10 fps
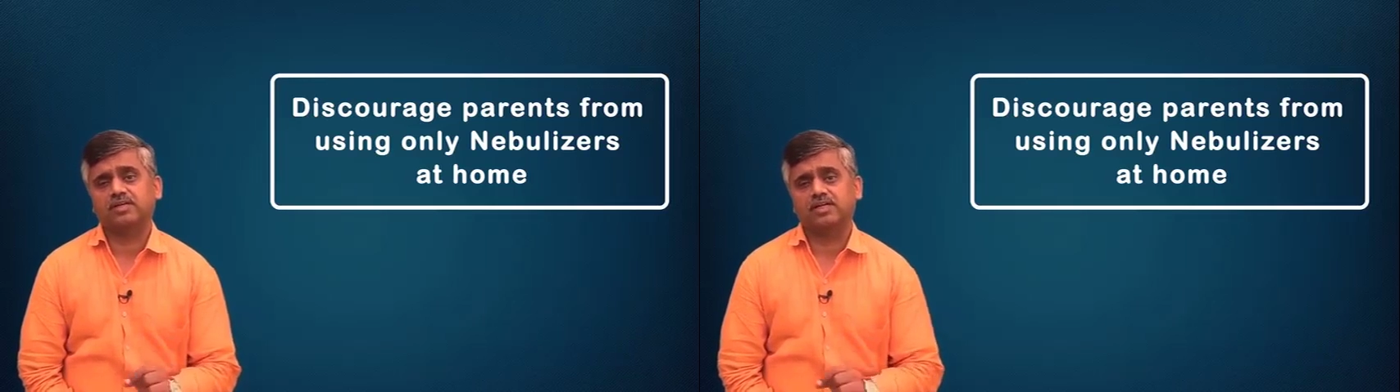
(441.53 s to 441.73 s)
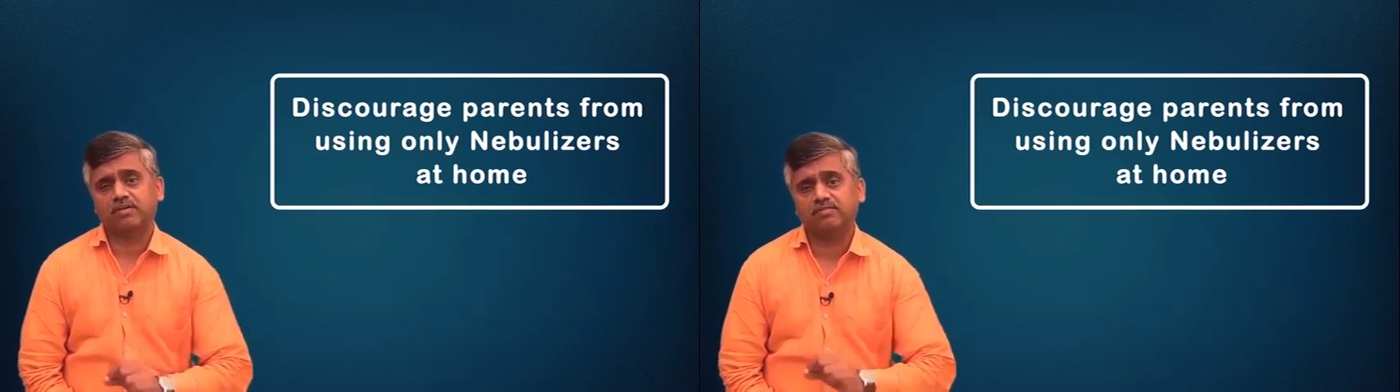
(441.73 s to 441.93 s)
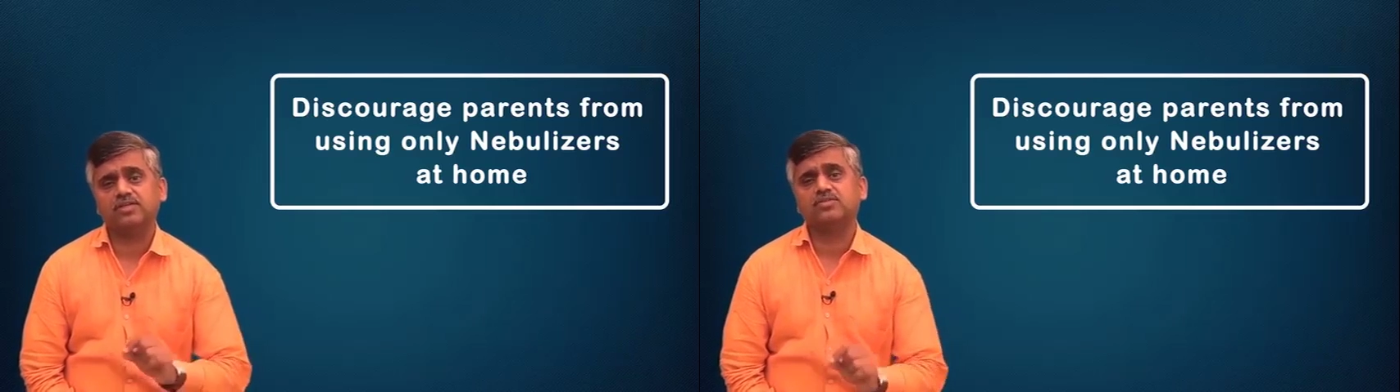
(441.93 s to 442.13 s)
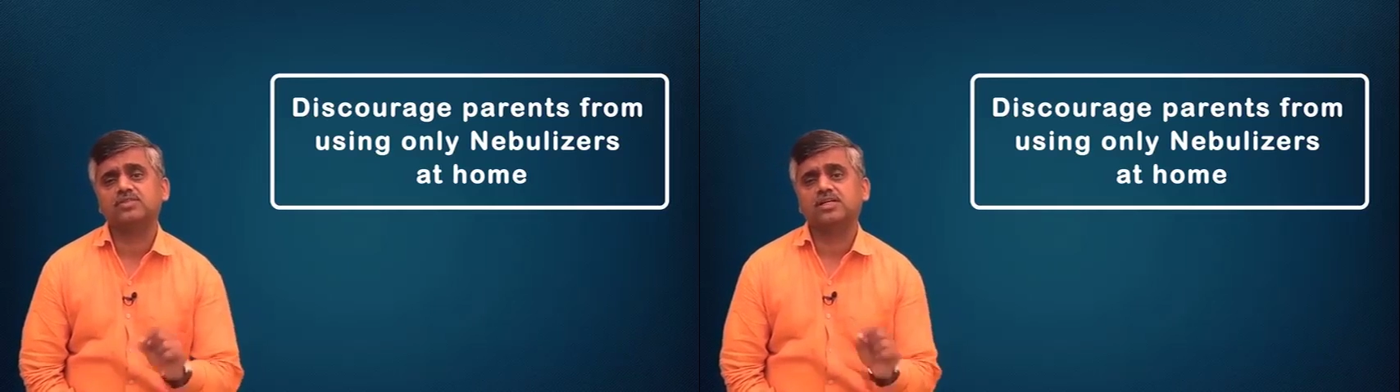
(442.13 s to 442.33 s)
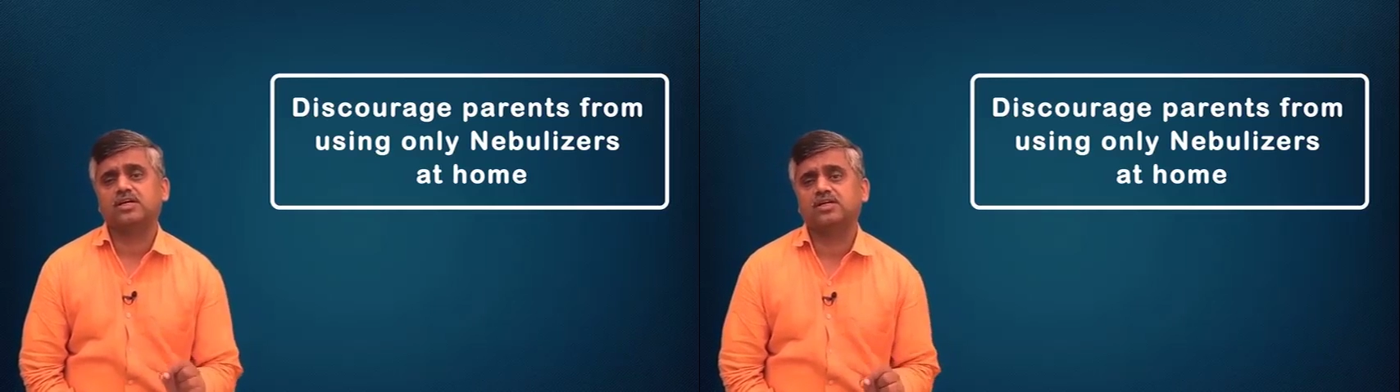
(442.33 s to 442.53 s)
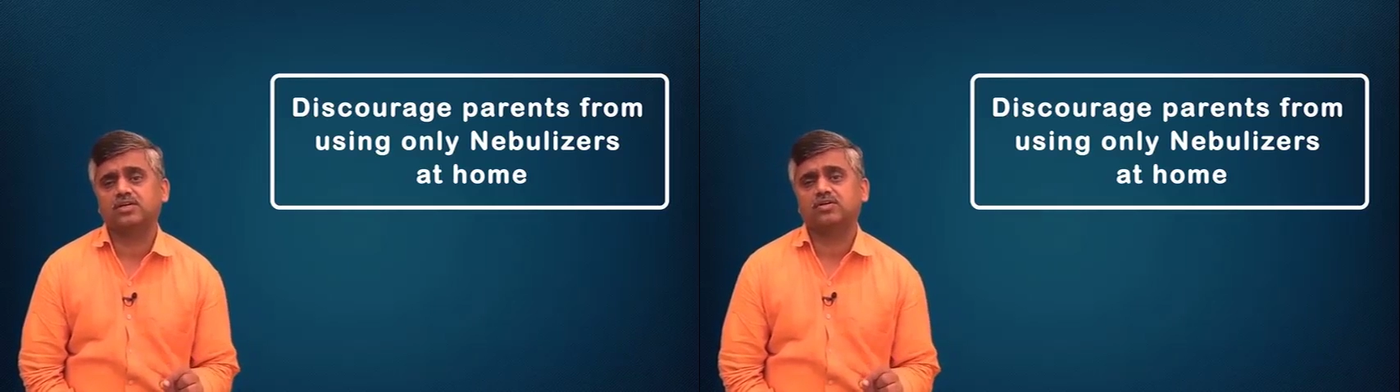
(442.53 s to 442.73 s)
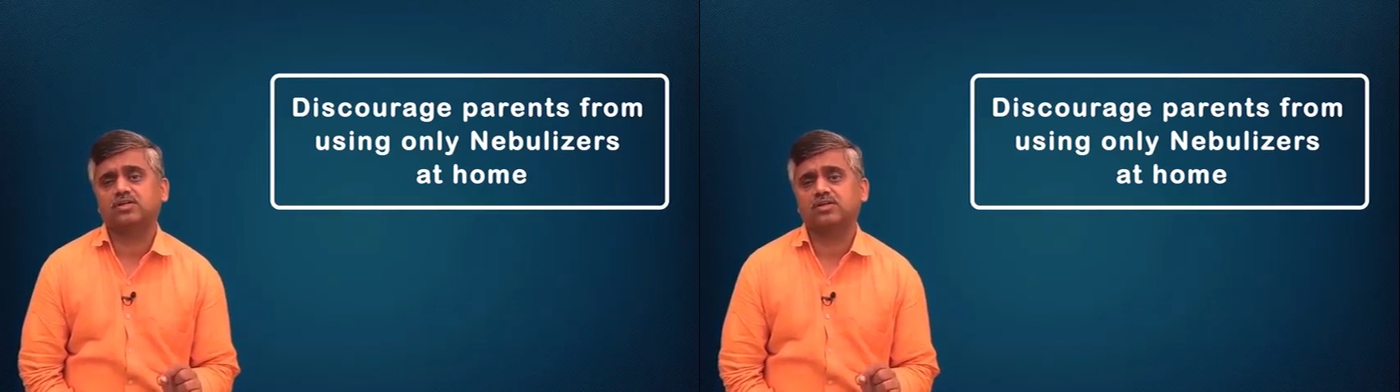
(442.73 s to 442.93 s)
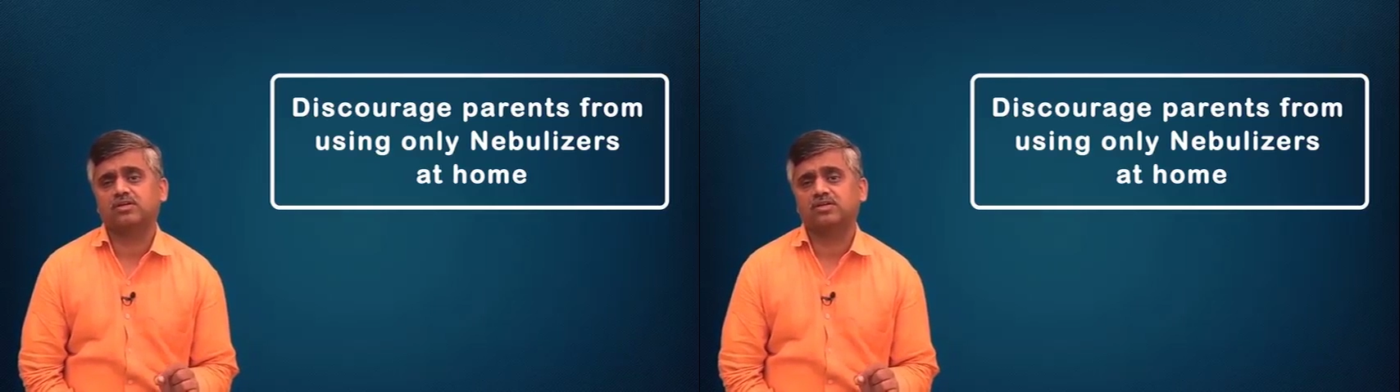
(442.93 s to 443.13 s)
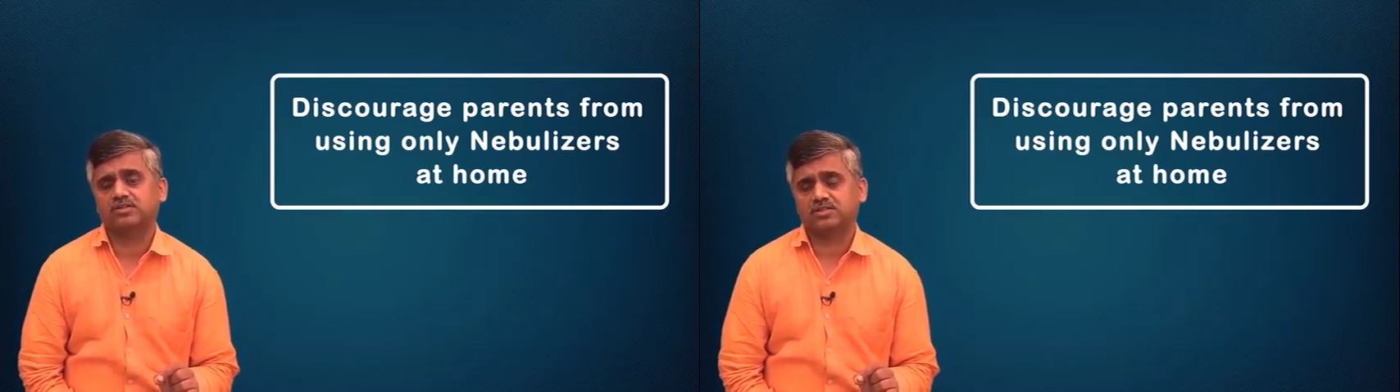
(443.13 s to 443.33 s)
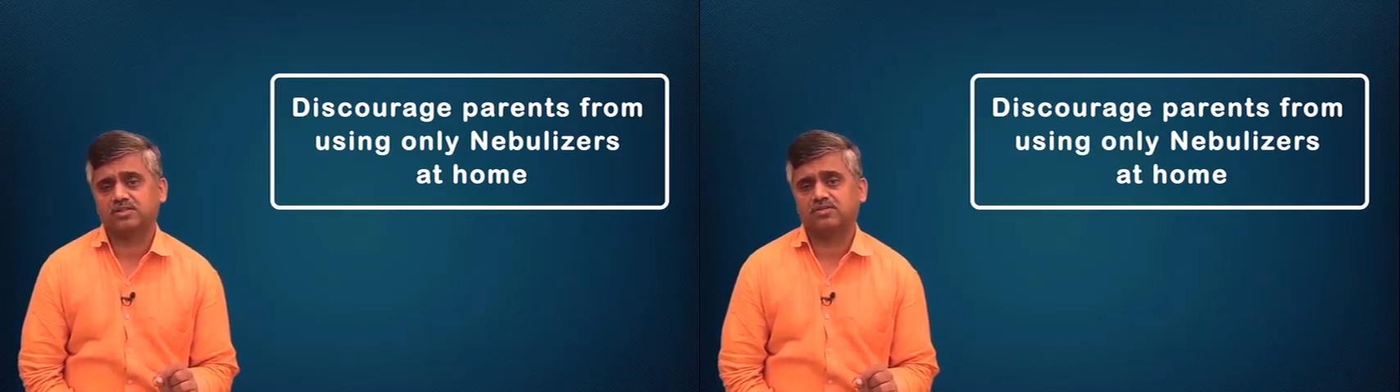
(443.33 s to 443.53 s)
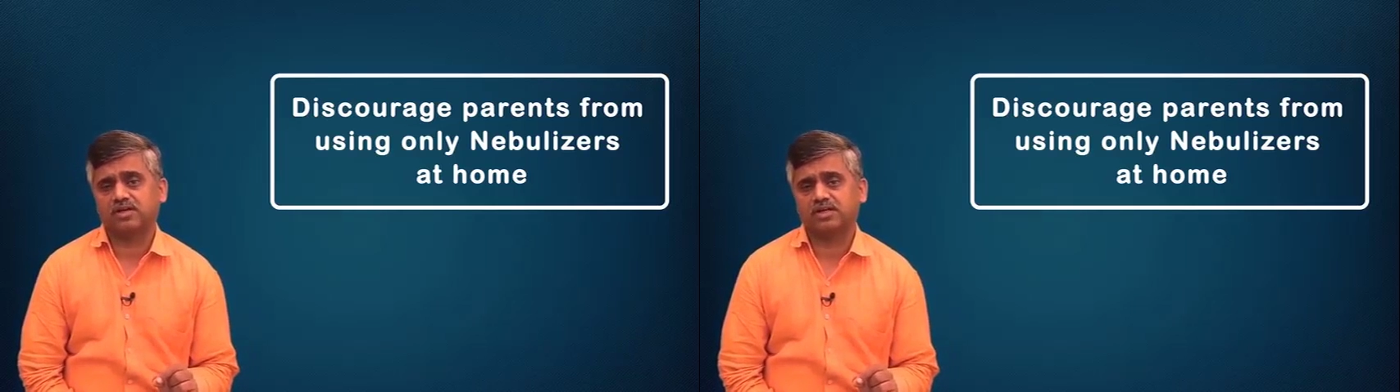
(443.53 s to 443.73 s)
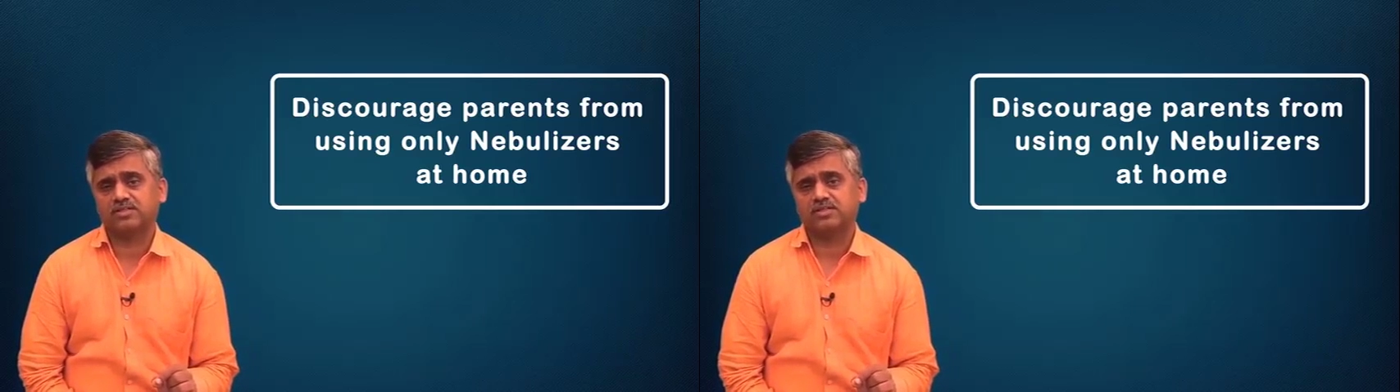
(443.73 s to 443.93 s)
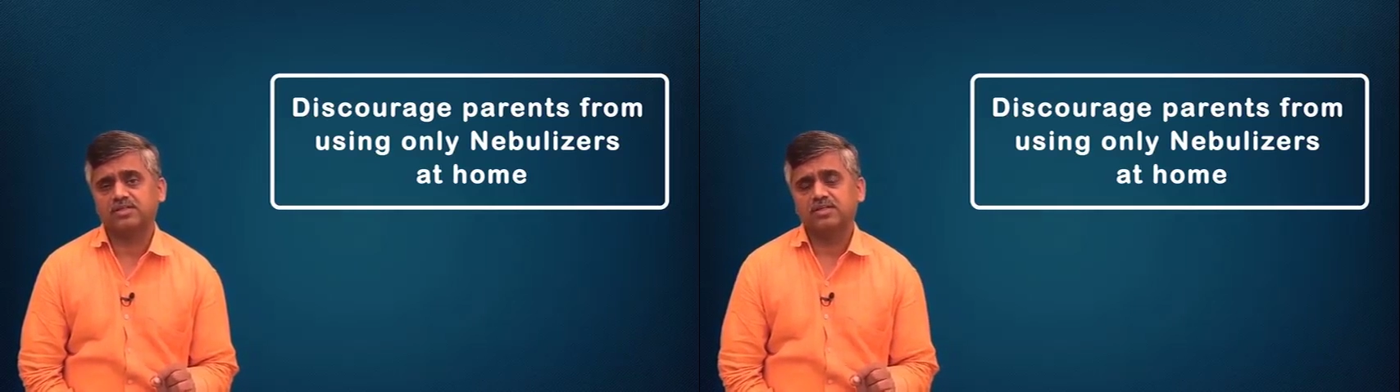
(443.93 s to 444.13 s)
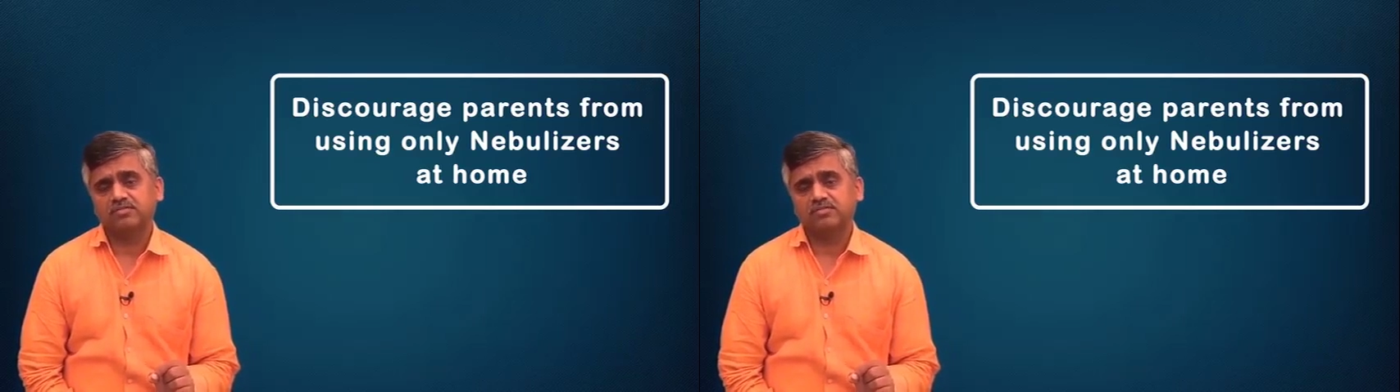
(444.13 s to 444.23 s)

They will never use a controller or steroids,